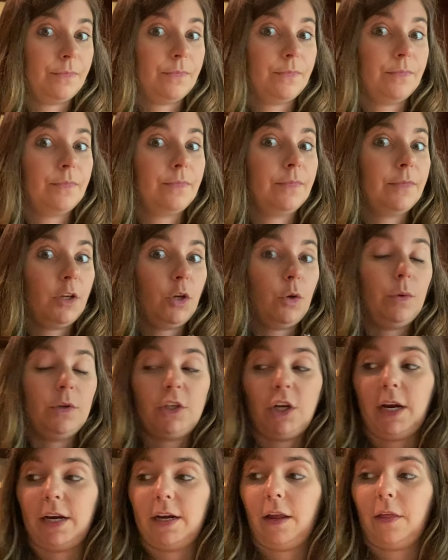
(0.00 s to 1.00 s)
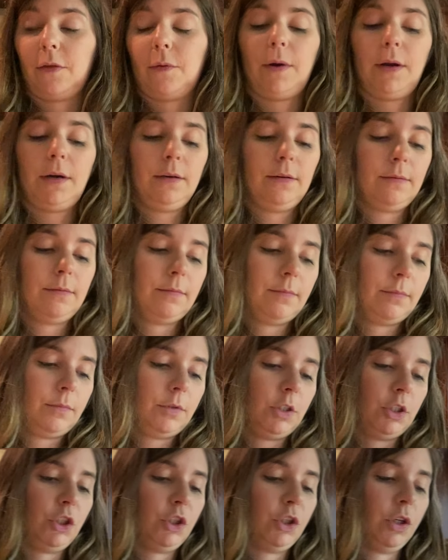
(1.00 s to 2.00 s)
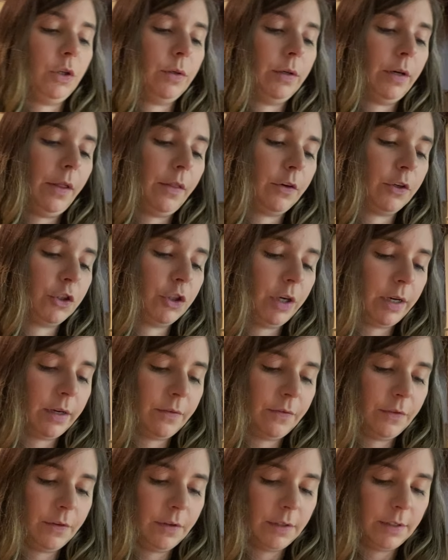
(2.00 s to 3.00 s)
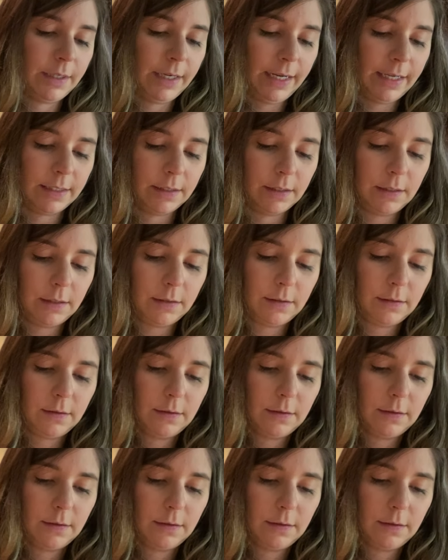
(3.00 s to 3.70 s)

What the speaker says: Can we try another one? I'm going to show you another trick for 10s.